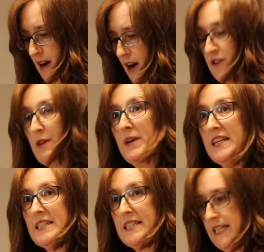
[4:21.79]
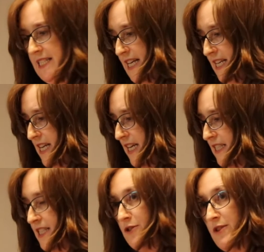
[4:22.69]
I've committed 16
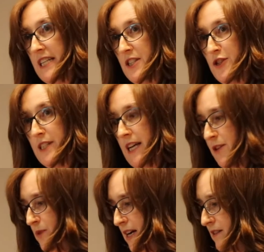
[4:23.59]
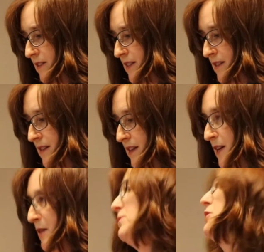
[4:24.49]
years to the Greens New South Wales
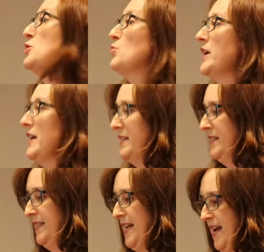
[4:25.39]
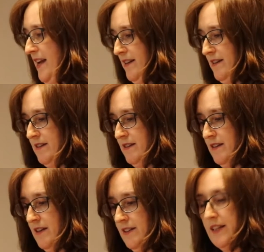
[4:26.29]
because we understand
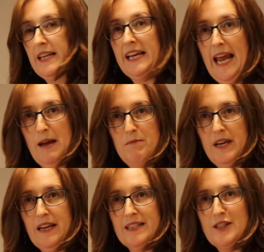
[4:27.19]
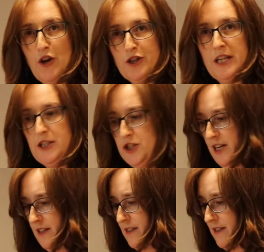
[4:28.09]
that there can be a socially
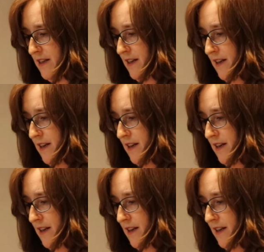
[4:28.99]
just